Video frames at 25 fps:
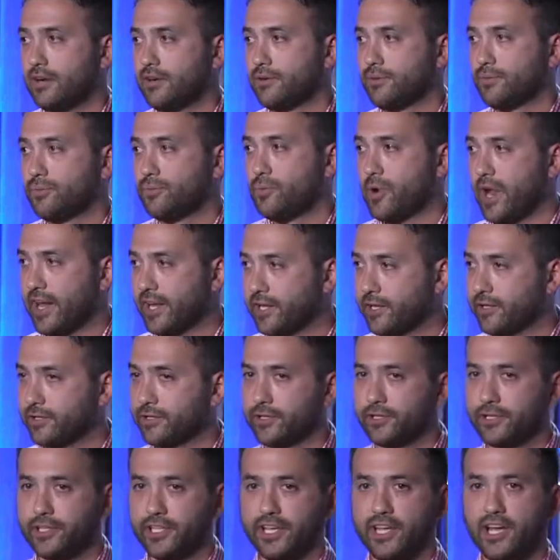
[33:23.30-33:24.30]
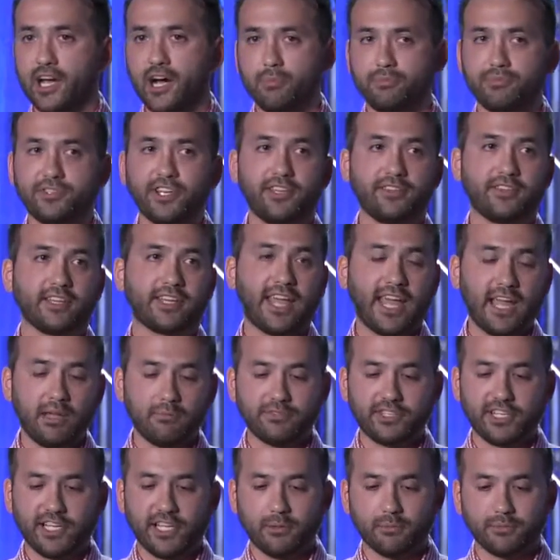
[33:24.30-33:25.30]
Regularly update the game
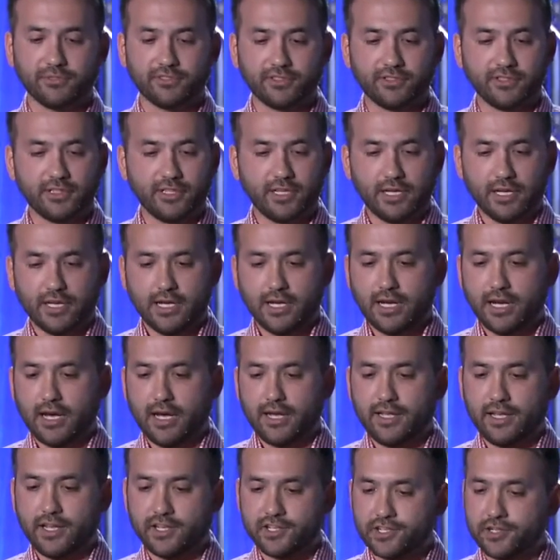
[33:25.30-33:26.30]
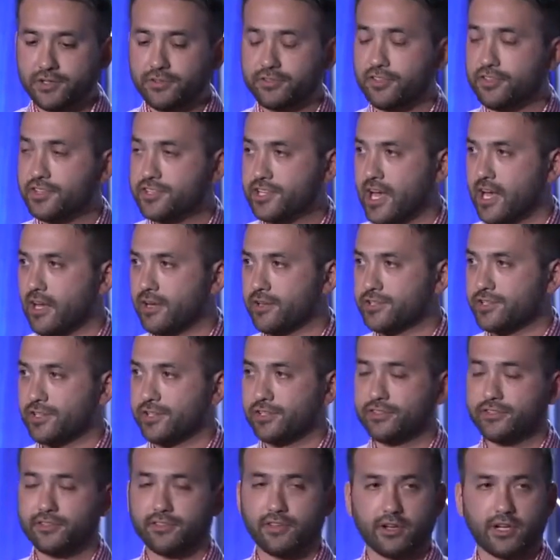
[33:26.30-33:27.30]
teams. Issues and
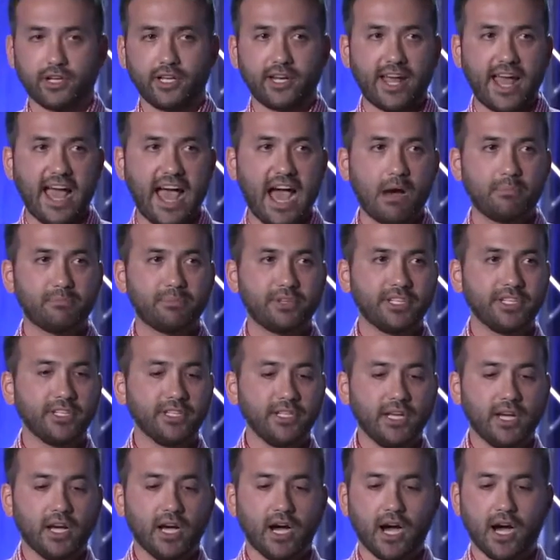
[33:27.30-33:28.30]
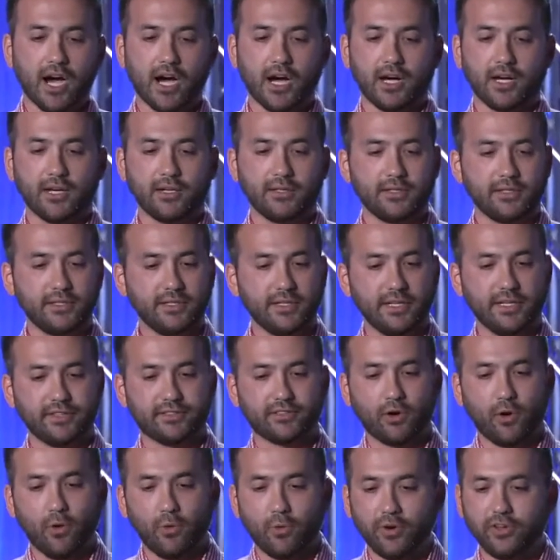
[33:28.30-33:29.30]
challenges, they're going to happen. It's
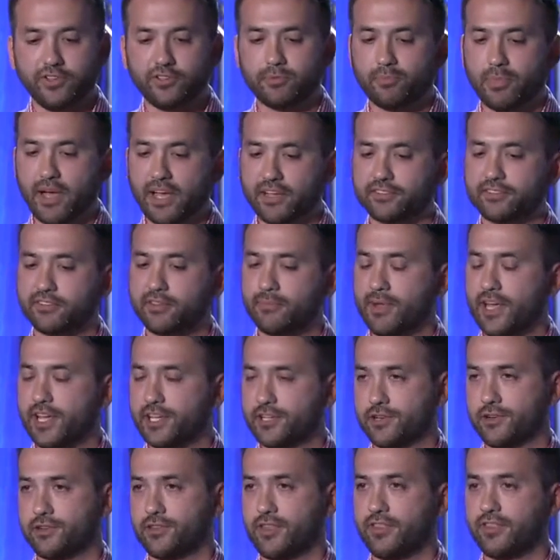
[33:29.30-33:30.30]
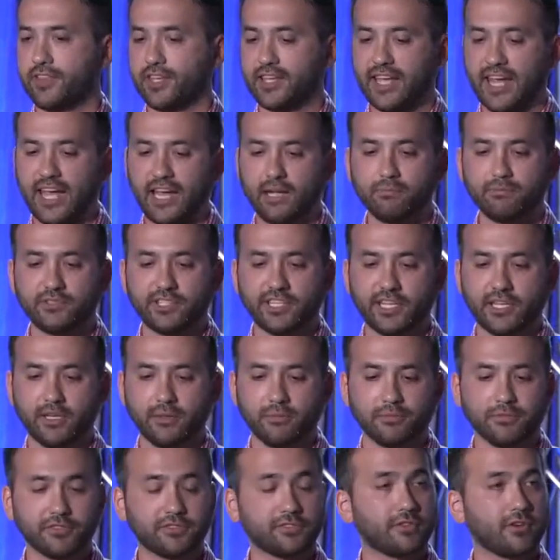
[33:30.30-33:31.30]
always best to make sure that the game
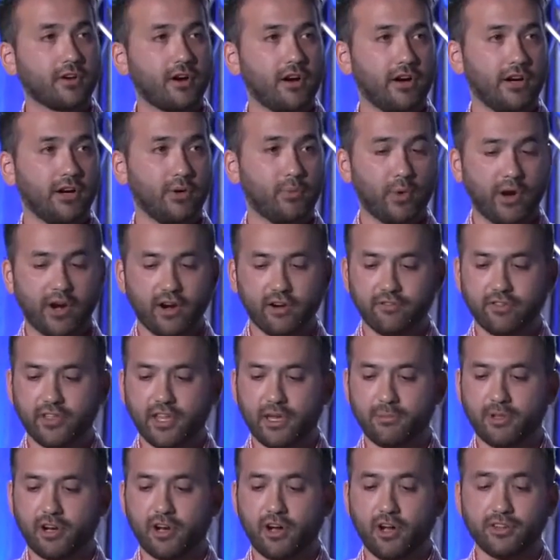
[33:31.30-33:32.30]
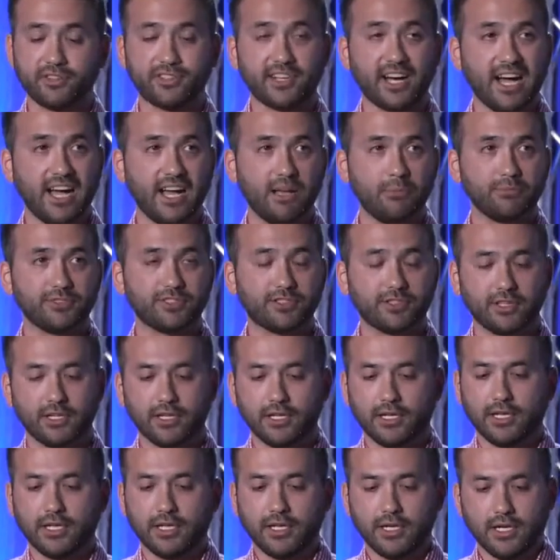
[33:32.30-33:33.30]
teams are aware of them at all times.
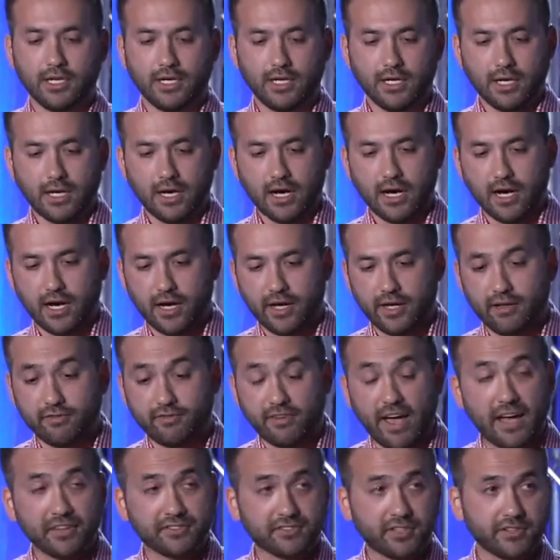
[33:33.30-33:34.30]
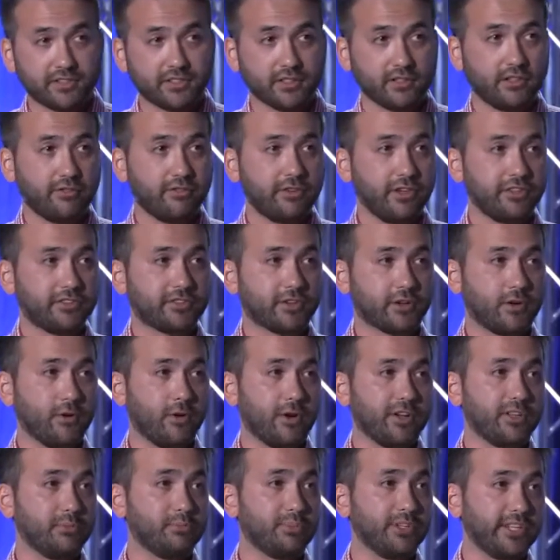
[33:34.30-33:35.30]
If asset deliveries are
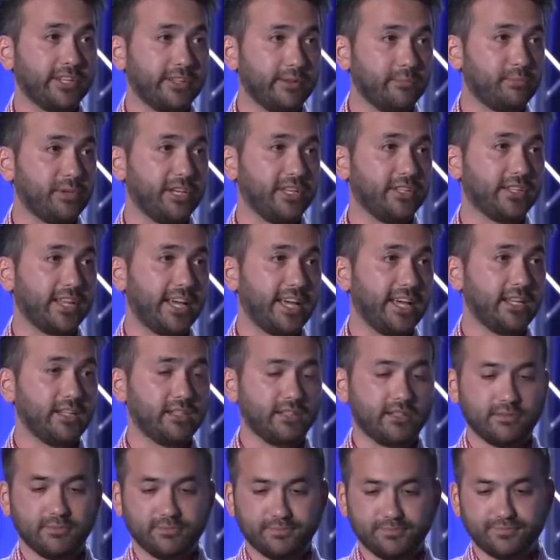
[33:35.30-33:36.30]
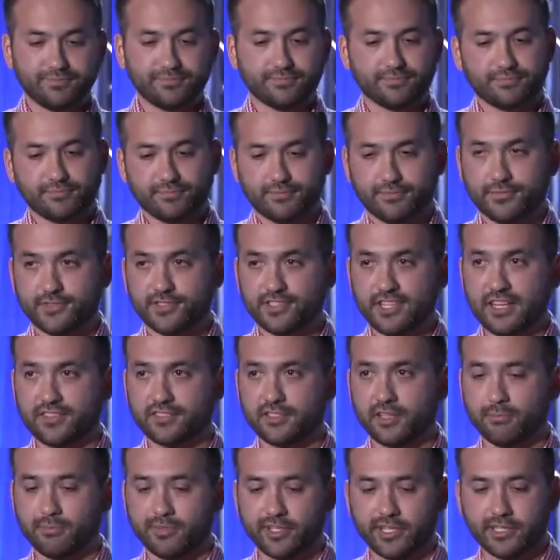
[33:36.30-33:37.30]
going to be late, say
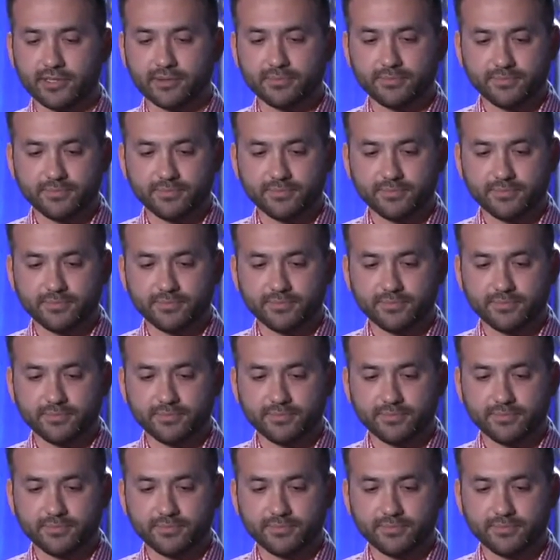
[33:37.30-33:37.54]
something.